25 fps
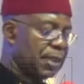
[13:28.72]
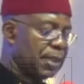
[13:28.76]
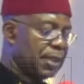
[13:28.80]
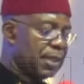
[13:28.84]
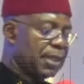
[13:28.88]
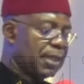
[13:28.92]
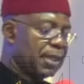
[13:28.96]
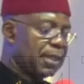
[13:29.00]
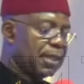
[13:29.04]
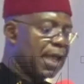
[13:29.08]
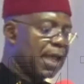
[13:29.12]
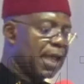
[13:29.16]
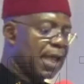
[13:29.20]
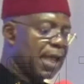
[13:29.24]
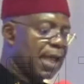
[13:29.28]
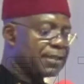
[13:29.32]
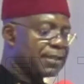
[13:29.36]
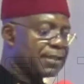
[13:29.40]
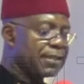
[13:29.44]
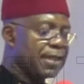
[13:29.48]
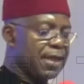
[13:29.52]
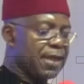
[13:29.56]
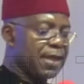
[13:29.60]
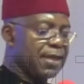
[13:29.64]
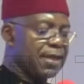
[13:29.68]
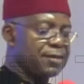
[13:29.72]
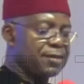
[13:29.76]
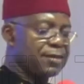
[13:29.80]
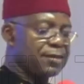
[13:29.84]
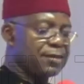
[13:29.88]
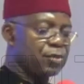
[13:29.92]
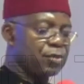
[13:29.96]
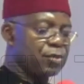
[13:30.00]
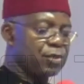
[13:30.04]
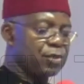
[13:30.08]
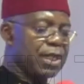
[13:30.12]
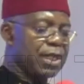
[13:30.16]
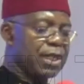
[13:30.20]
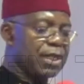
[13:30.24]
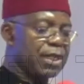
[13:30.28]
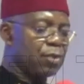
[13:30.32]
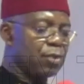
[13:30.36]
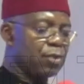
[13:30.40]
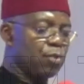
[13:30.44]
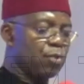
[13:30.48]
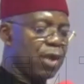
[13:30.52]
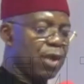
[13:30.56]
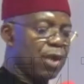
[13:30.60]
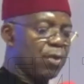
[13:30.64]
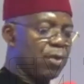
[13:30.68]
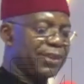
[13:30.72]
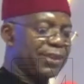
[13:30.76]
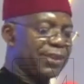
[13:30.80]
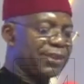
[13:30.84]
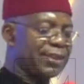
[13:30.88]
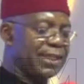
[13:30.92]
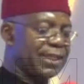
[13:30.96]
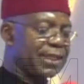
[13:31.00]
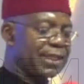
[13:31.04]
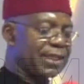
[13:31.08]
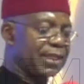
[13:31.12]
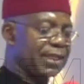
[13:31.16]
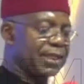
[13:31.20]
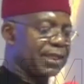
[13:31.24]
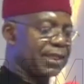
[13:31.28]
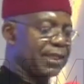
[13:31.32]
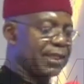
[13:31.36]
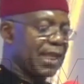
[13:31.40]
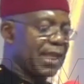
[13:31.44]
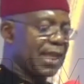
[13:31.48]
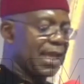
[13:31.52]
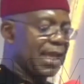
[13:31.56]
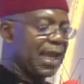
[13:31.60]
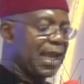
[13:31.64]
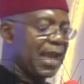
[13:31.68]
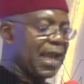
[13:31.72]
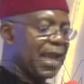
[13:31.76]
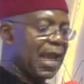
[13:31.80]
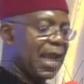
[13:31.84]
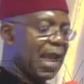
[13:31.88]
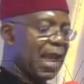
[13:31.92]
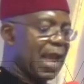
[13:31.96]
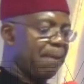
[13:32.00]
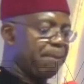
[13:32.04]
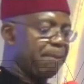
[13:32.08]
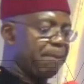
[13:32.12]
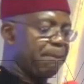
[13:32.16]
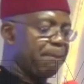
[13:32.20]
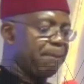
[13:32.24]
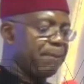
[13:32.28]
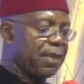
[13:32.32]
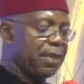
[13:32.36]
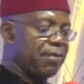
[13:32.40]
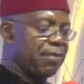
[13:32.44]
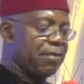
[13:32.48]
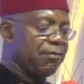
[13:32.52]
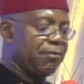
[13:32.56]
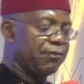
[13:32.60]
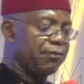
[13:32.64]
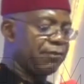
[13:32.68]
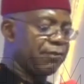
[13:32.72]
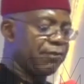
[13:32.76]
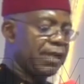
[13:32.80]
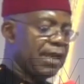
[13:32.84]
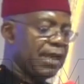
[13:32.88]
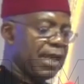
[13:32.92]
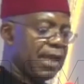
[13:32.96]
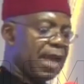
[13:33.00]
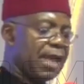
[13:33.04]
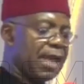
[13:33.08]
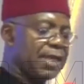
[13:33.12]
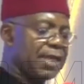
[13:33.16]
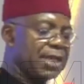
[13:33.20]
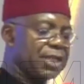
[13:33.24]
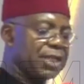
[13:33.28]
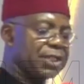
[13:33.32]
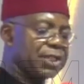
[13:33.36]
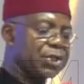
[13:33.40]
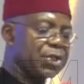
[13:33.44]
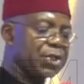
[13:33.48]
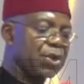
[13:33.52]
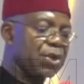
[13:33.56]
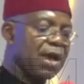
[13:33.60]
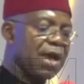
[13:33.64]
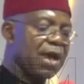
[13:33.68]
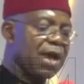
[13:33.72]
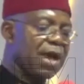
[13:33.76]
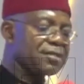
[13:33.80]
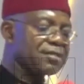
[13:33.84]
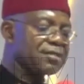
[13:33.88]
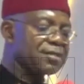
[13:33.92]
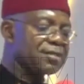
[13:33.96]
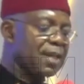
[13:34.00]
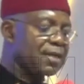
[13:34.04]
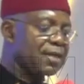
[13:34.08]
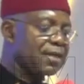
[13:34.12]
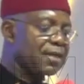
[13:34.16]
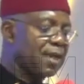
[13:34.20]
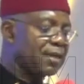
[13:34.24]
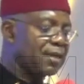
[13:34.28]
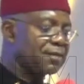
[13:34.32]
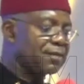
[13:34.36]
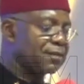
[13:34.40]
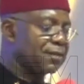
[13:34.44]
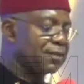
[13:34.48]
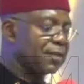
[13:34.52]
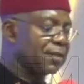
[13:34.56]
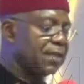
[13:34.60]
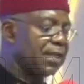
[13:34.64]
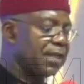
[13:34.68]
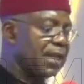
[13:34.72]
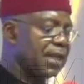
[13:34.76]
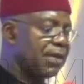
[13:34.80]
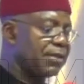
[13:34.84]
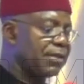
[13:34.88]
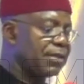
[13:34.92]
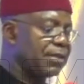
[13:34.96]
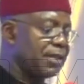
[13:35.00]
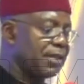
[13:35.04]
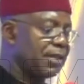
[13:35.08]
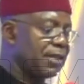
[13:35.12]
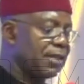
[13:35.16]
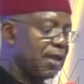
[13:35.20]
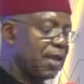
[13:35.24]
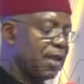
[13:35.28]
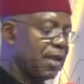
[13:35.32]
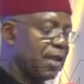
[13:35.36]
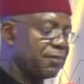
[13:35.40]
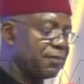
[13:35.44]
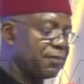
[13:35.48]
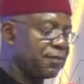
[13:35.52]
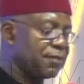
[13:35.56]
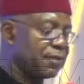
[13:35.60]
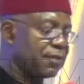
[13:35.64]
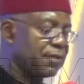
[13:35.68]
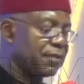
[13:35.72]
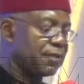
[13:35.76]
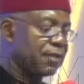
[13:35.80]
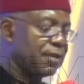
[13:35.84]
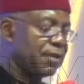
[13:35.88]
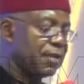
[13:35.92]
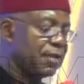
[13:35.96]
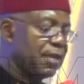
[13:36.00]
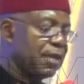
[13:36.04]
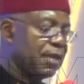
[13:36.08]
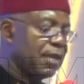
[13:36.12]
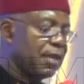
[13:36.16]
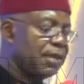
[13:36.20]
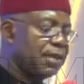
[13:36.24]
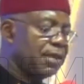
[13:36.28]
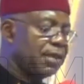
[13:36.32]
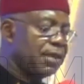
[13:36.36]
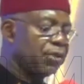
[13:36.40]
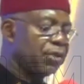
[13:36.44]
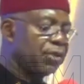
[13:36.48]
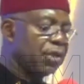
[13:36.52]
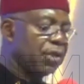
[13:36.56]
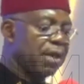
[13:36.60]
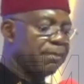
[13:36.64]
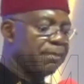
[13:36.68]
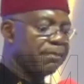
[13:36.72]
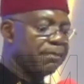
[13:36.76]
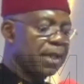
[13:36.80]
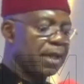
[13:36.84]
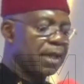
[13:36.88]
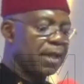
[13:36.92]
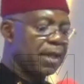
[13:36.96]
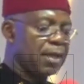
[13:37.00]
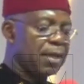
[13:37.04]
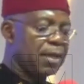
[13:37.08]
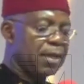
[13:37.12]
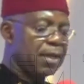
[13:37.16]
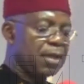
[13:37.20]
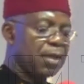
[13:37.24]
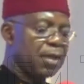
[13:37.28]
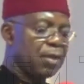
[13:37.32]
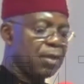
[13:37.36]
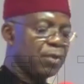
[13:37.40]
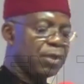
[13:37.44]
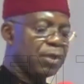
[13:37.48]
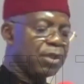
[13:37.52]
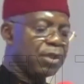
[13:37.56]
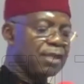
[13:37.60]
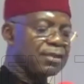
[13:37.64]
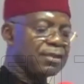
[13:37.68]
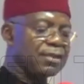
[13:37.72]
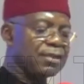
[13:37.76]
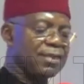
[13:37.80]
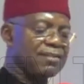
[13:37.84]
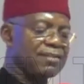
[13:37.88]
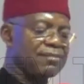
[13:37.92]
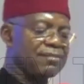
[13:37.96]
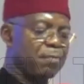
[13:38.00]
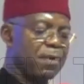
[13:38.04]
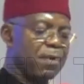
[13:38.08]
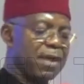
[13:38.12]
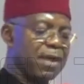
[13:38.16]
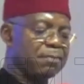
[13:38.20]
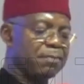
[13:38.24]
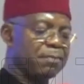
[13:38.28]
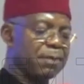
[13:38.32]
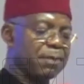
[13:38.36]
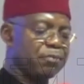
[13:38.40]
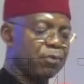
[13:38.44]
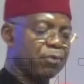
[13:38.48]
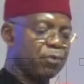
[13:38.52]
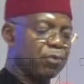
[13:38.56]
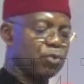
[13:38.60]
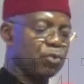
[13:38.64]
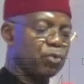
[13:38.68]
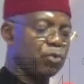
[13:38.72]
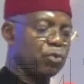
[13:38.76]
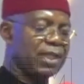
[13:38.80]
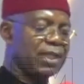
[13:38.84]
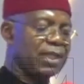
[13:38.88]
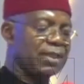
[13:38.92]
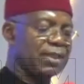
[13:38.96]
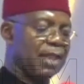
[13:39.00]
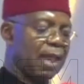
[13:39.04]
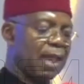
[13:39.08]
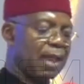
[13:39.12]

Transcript: The idea is to change the way we think and behave and ensure high standards in our daily lives. In the new Abia, we don't expect people to litter,